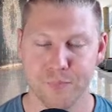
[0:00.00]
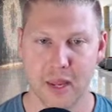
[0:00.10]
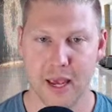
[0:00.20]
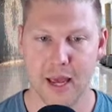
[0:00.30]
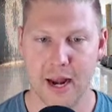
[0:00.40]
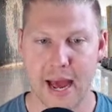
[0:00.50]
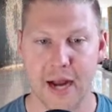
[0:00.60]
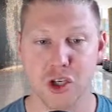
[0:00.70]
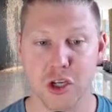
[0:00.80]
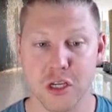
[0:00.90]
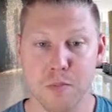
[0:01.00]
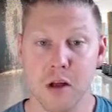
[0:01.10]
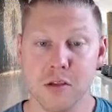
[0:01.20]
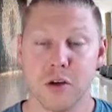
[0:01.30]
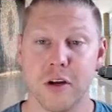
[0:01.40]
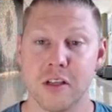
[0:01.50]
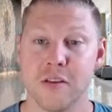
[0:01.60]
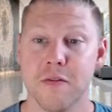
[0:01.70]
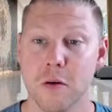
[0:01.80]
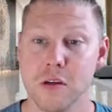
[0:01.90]
it actually sponsored its
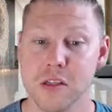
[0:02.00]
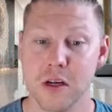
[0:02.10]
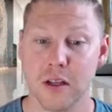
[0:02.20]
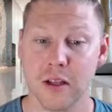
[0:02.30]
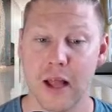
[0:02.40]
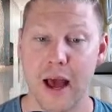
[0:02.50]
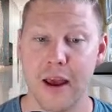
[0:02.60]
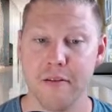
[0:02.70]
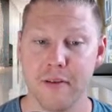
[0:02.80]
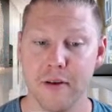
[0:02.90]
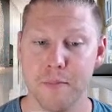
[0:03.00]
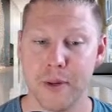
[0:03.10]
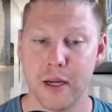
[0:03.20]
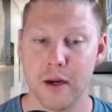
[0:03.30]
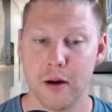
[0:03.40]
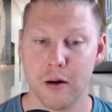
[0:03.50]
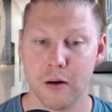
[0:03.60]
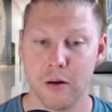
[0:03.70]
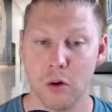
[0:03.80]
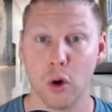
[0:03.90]
first
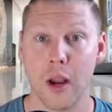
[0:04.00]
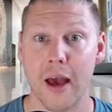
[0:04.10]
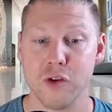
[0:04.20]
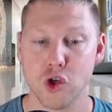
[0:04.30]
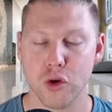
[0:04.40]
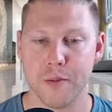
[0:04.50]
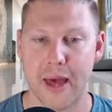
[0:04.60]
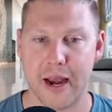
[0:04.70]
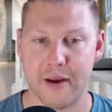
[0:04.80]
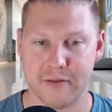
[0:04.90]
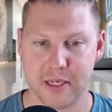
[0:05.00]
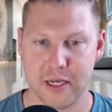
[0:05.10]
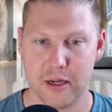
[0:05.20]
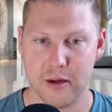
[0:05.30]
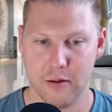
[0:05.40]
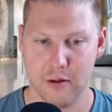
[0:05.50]
Livepeer or Livestream NFT